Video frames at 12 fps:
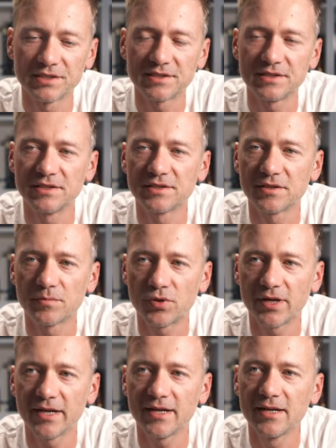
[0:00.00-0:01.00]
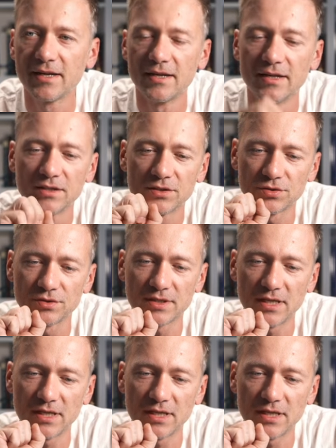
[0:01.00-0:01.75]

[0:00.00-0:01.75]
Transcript: it sees the prey so it